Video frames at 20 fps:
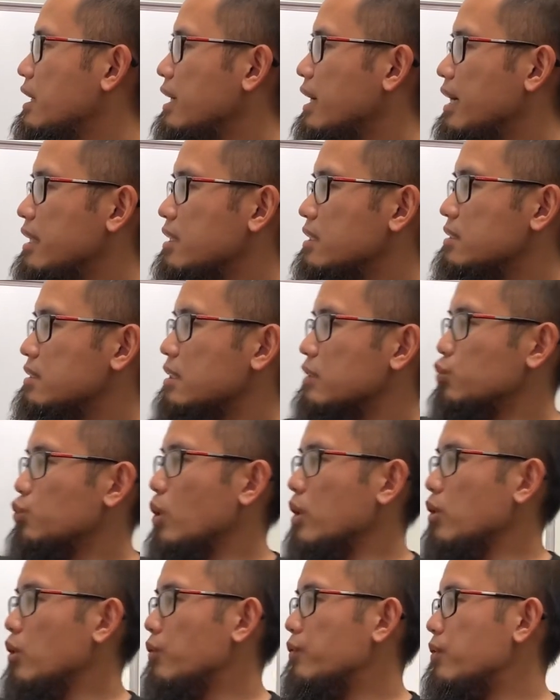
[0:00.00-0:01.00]
and this is
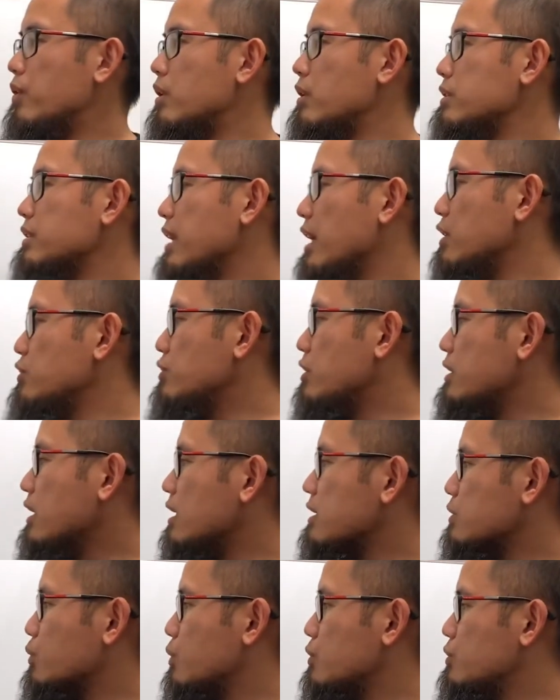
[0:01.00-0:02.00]
one over tangent
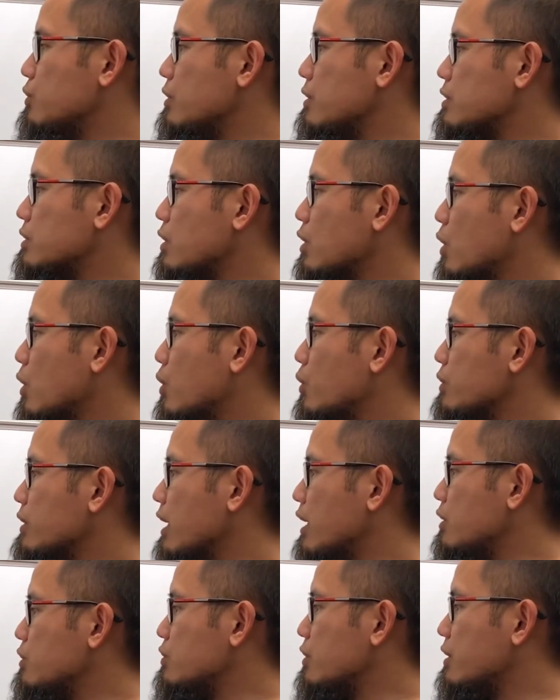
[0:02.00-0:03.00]
x, which is
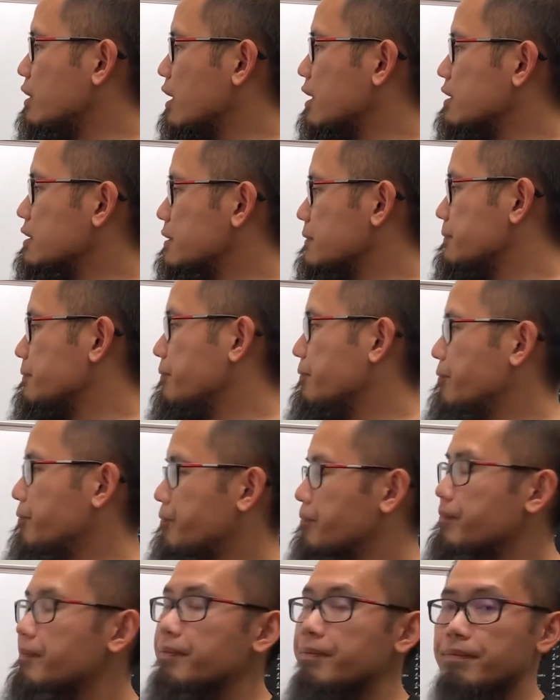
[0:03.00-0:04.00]
cotangent x.
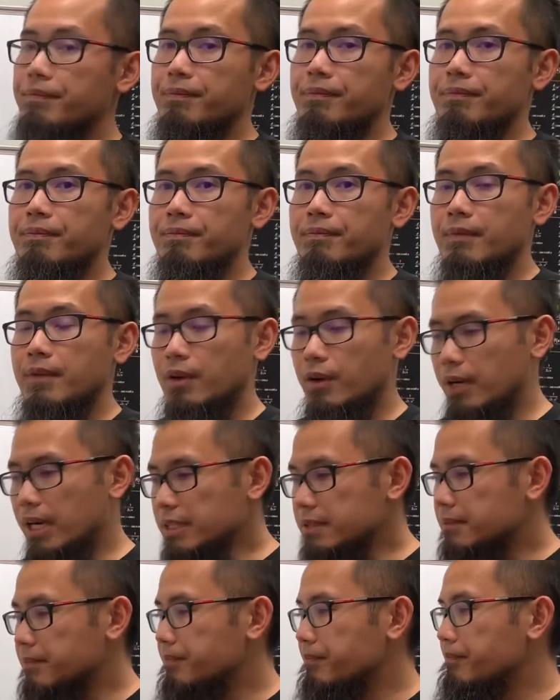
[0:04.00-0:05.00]
All
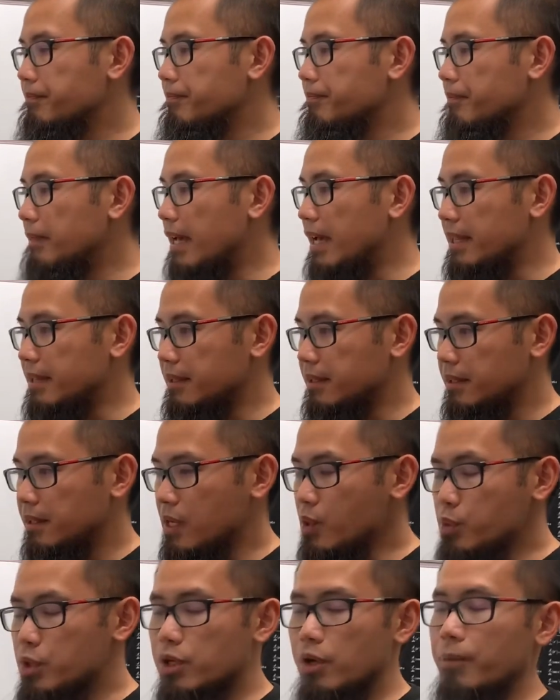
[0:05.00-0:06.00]
right, and
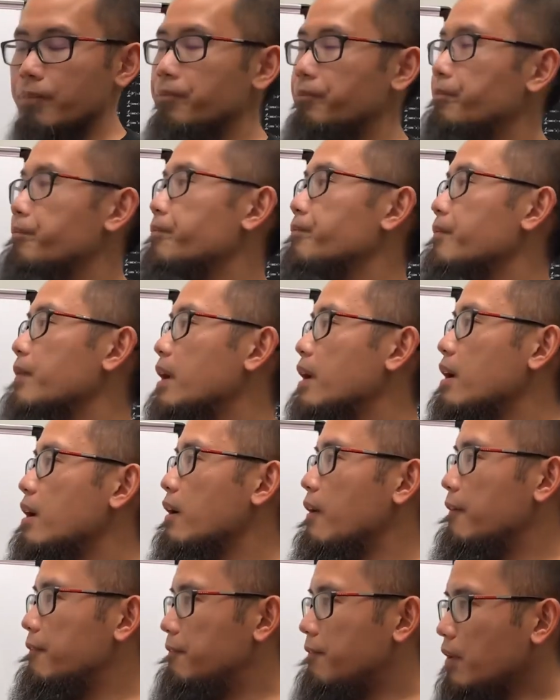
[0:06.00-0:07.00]
here we go.
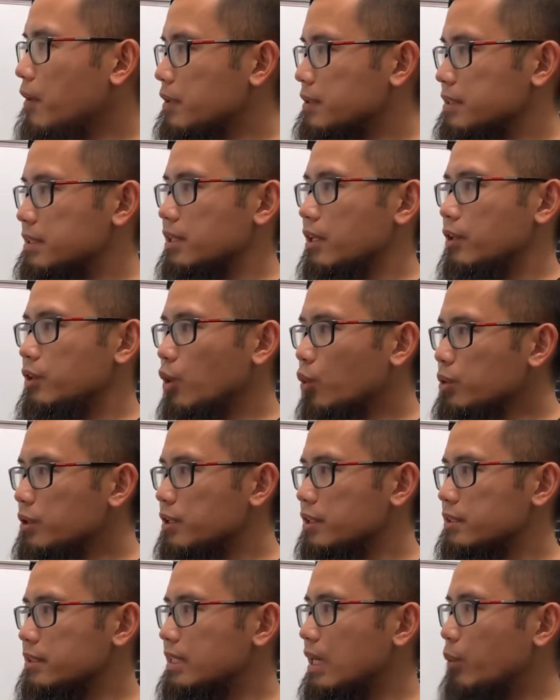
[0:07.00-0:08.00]
First,
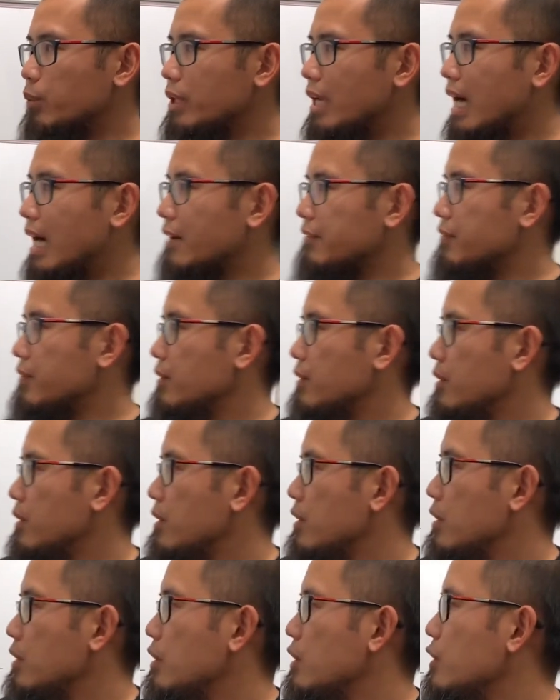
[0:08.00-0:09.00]
notice that we have
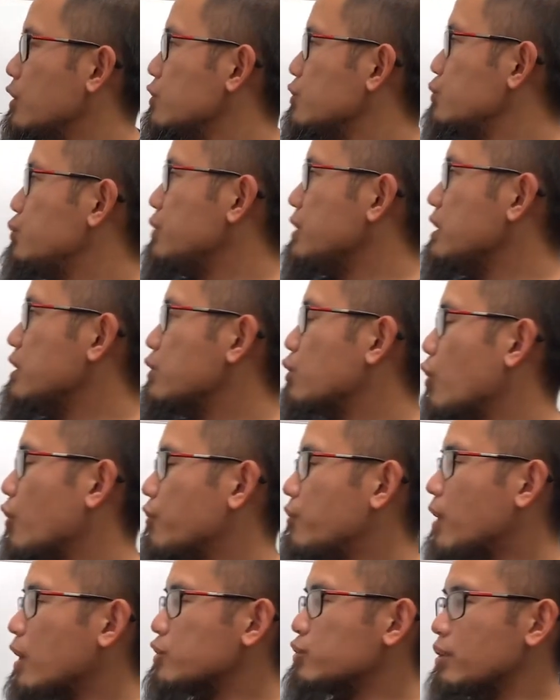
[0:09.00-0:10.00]
three
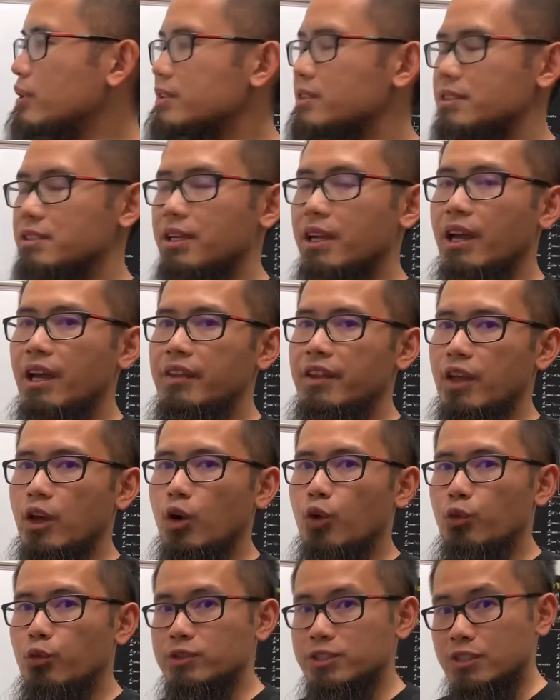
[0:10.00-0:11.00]
cofunctions. They
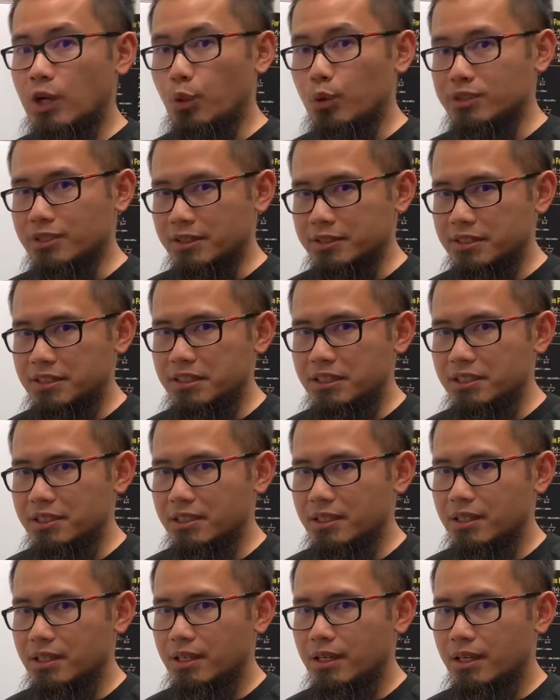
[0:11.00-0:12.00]
all start with a c,
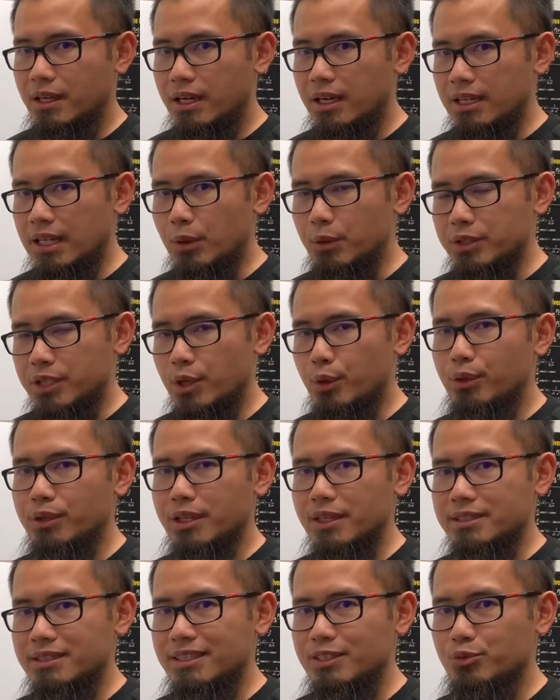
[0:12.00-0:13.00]
and I will tell you
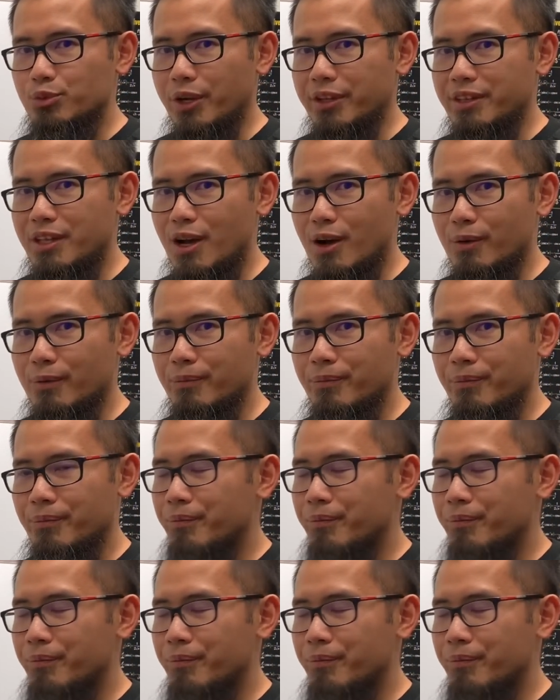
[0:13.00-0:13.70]
guys this right now.